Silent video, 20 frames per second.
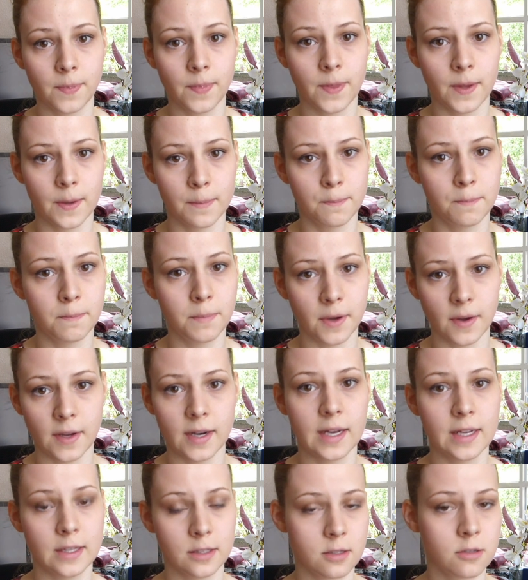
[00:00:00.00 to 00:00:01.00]
the
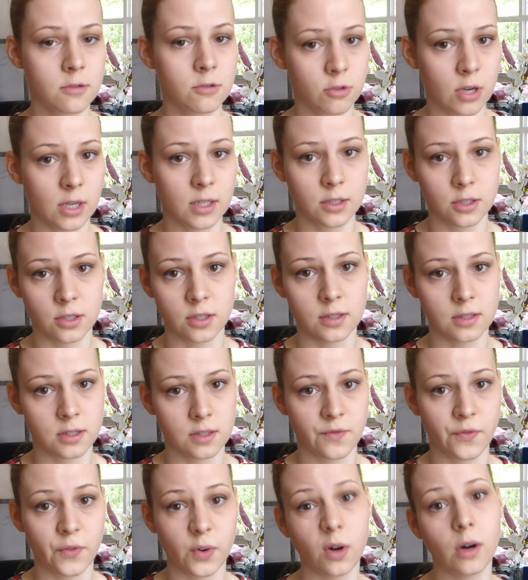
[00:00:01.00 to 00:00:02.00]
Burda instructions
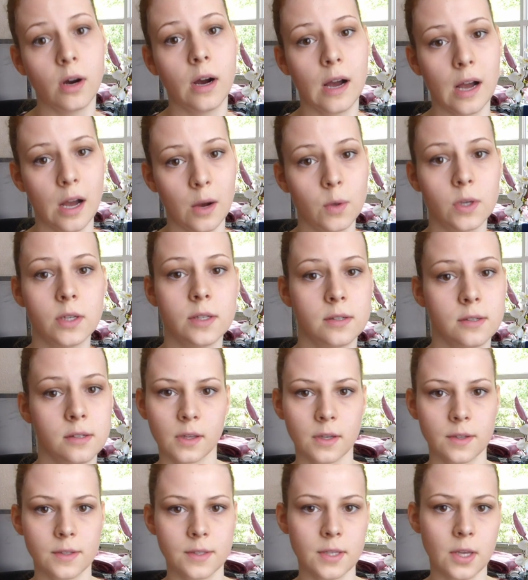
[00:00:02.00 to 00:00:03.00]
for hours.
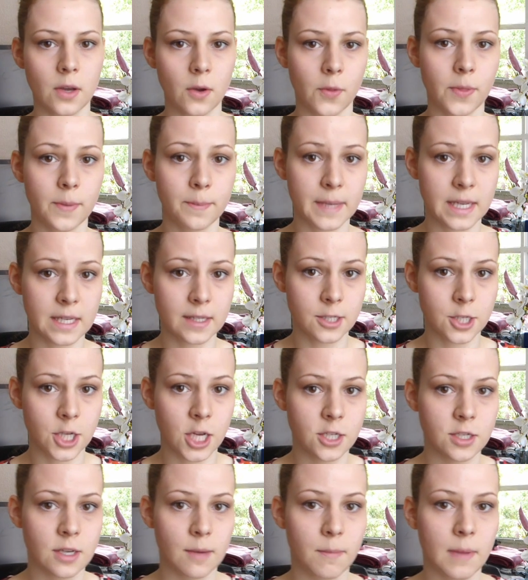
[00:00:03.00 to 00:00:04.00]
So the biggest
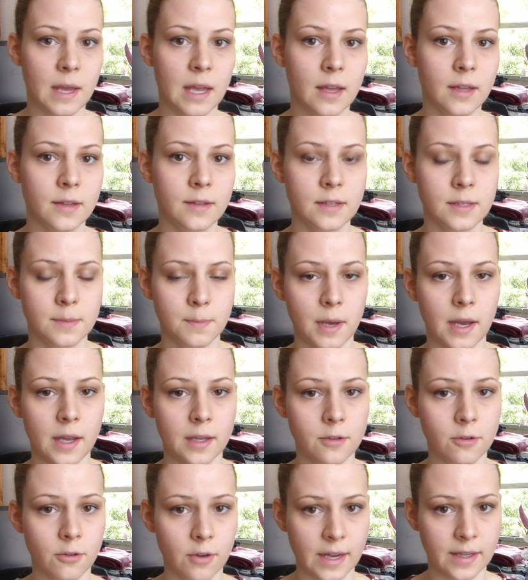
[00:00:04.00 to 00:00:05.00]
change I made,
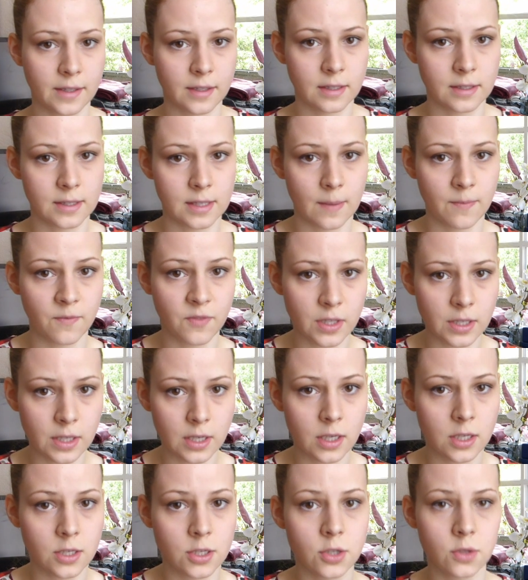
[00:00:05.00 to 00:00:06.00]
despite correcting some fitting
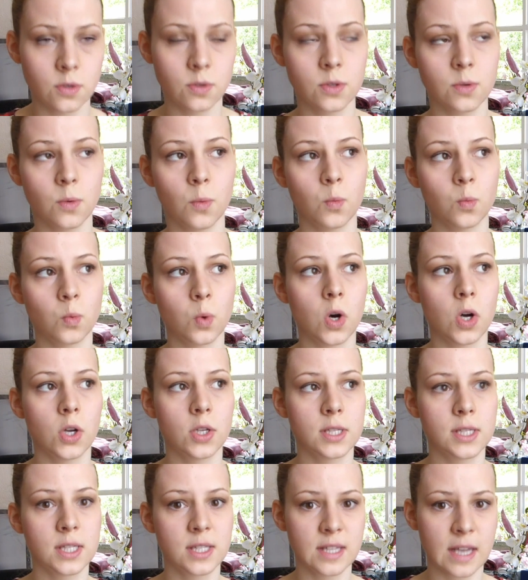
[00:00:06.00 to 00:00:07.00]
issues,
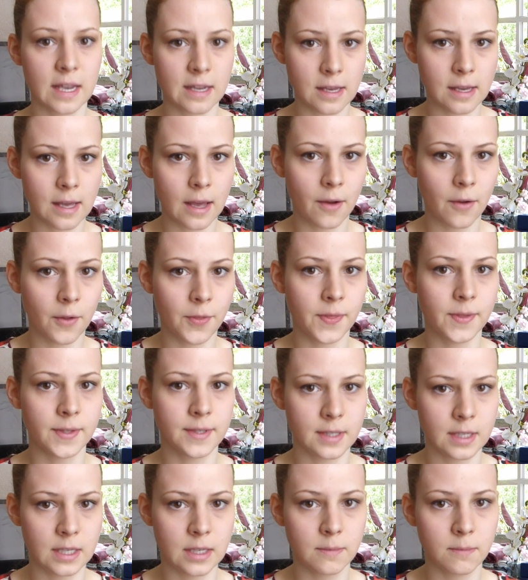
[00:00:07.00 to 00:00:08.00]
was taking out the
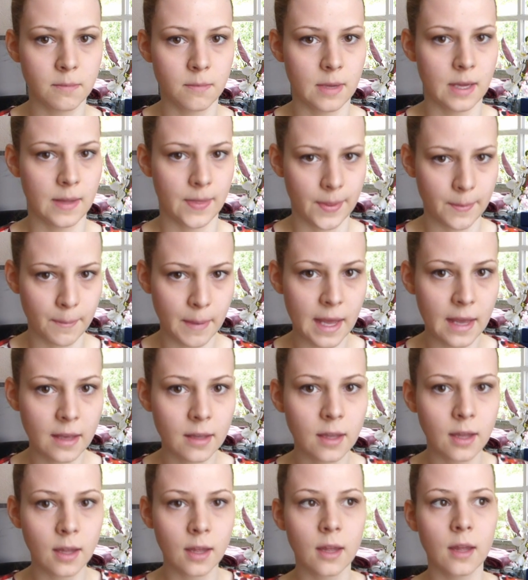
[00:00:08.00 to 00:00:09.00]
seam at the
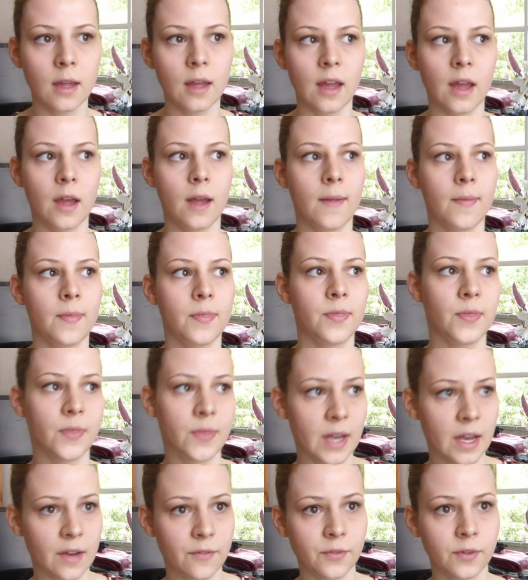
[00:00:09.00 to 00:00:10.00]
back and
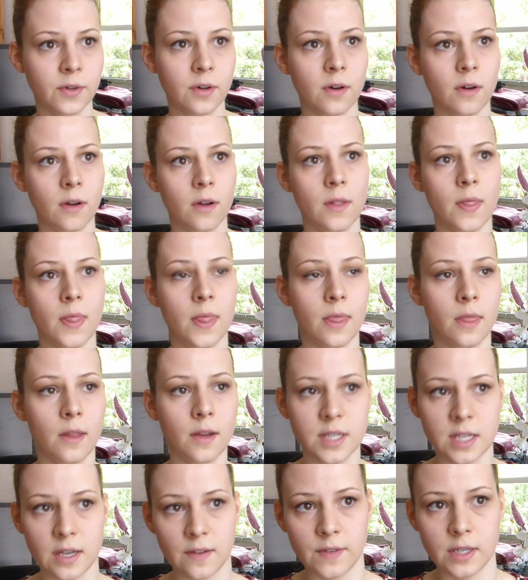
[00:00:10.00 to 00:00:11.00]
therefore
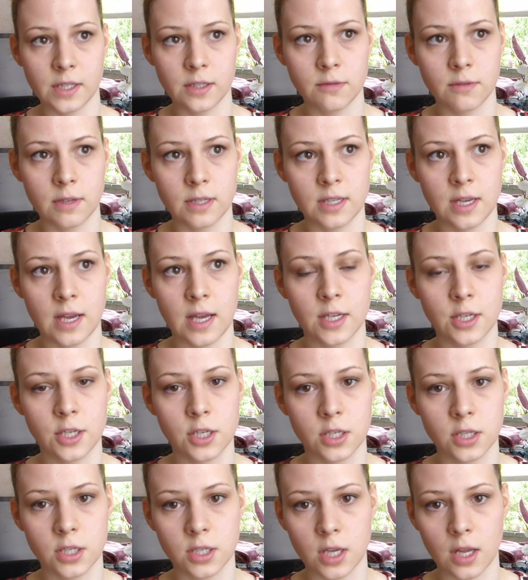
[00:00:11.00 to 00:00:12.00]
not having to
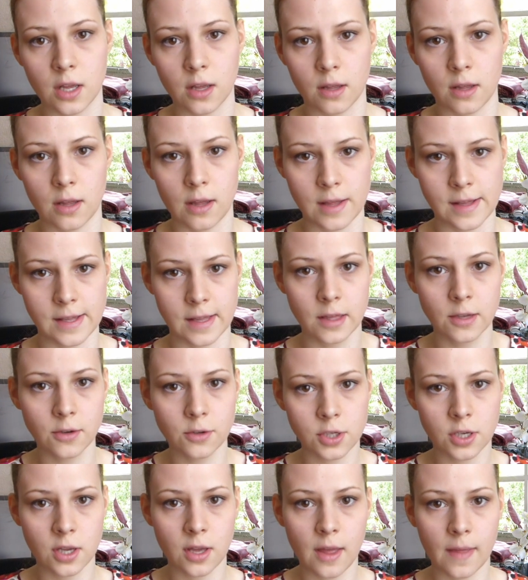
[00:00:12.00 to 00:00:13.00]
attach a
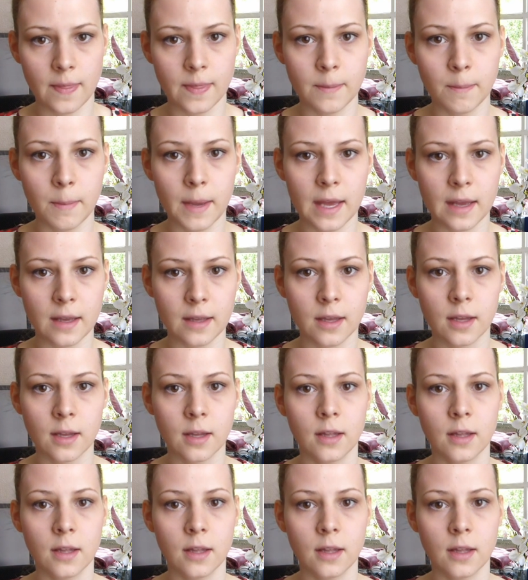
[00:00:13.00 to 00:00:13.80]
closure at the back.